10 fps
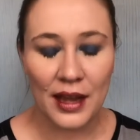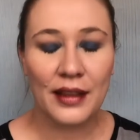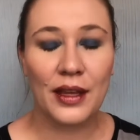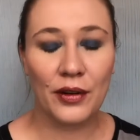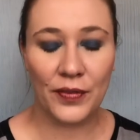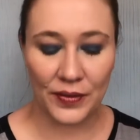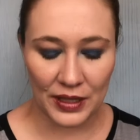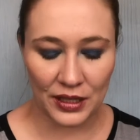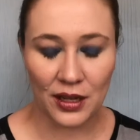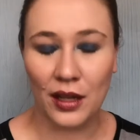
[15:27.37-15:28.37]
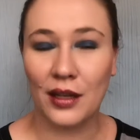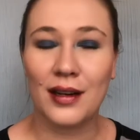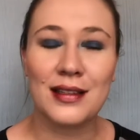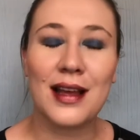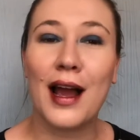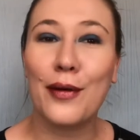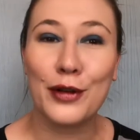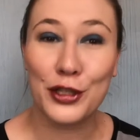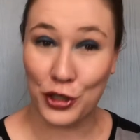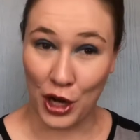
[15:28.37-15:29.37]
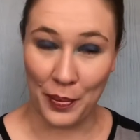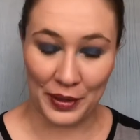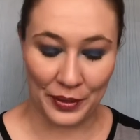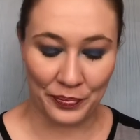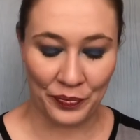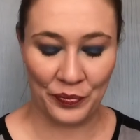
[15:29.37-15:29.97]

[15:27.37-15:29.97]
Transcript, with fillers: They were $15. I went shopping